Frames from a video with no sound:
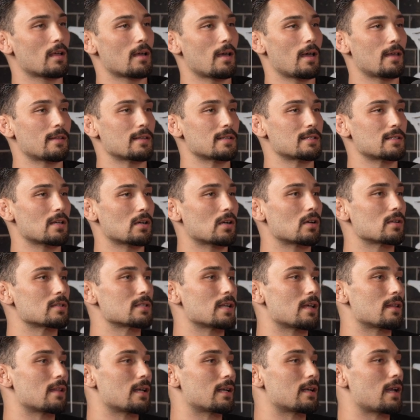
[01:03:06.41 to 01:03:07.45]
And the sun goes
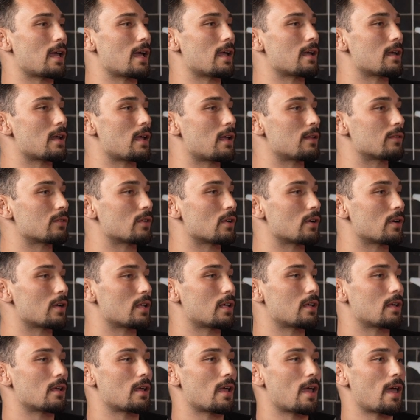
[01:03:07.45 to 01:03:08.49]
down like
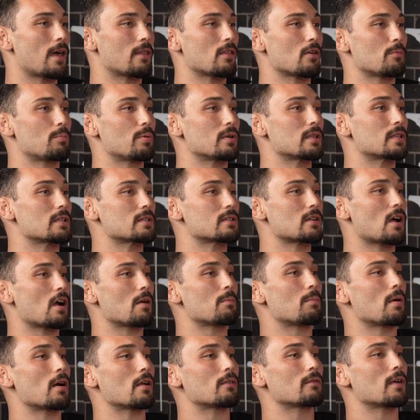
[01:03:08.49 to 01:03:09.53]
9:30. And they'll put the
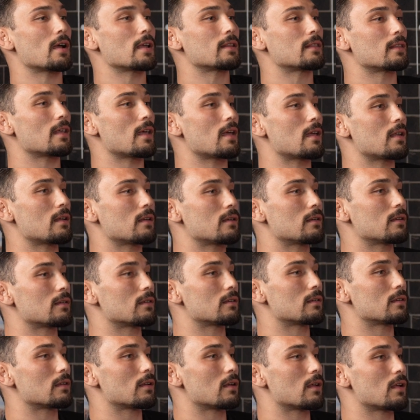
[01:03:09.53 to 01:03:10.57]
tarp on right then
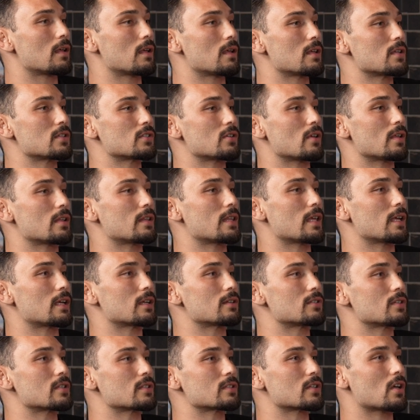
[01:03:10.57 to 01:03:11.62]
so that they
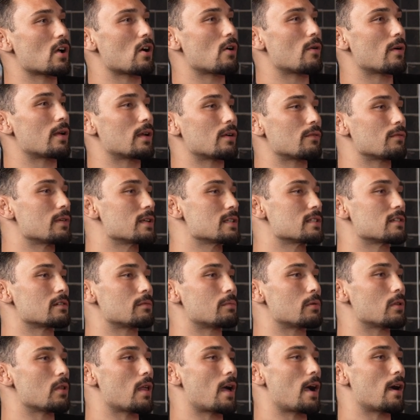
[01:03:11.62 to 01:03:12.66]
could just go at a
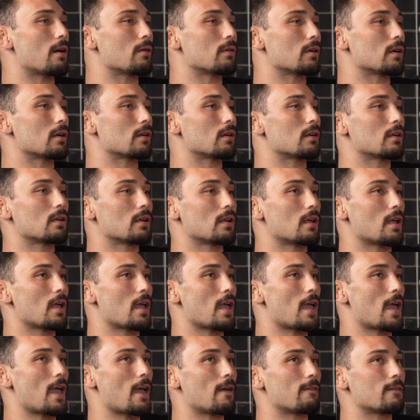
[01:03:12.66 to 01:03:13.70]
reasonable hour.
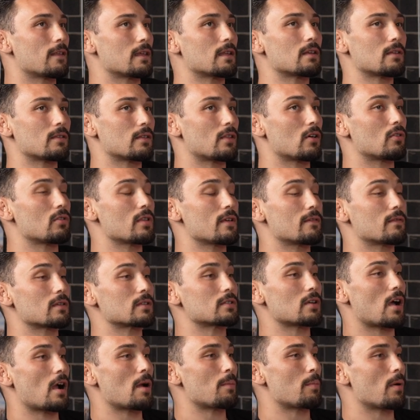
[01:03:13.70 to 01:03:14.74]
And then they'll leave the
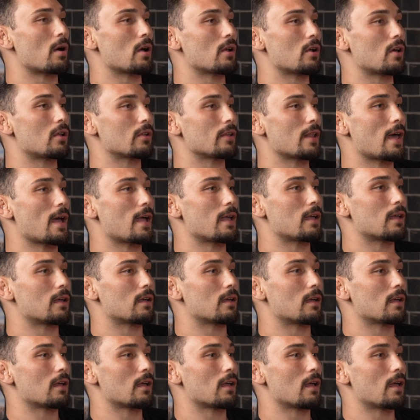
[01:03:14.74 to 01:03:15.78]
tarp on all night
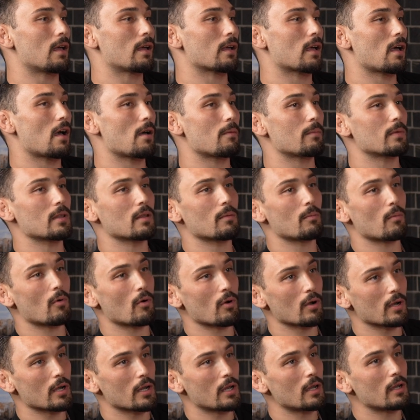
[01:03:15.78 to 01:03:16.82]
and come in the
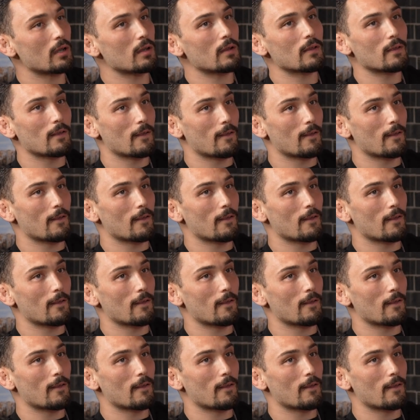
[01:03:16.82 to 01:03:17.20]
morning